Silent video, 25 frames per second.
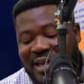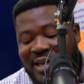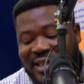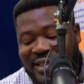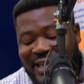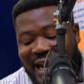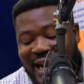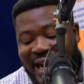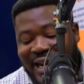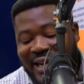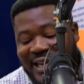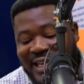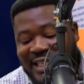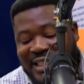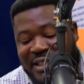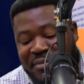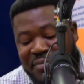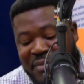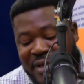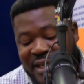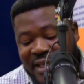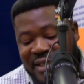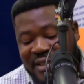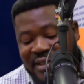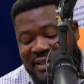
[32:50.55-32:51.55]
then it
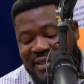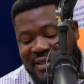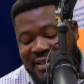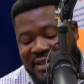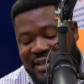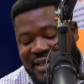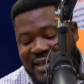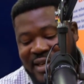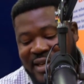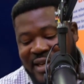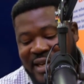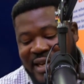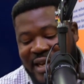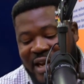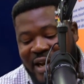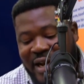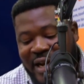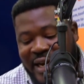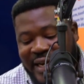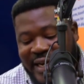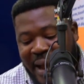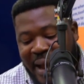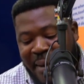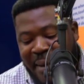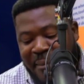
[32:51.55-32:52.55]
means
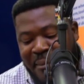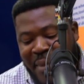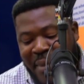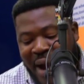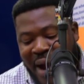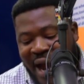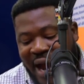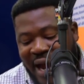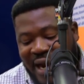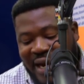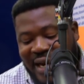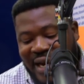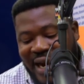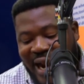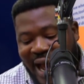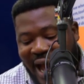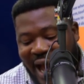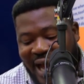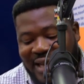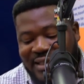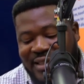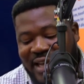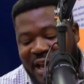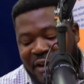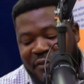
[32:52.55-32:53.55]
the man
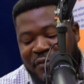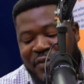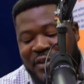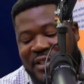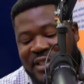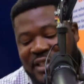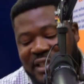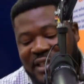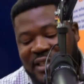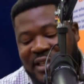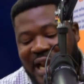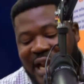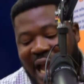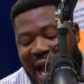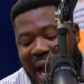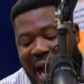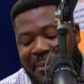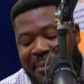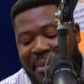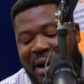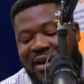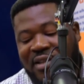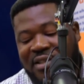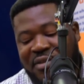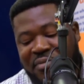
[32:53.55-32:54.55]
has a vision
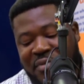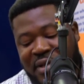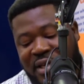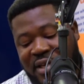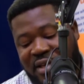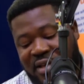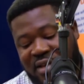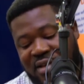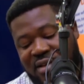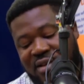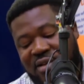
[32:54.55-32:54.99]
about me.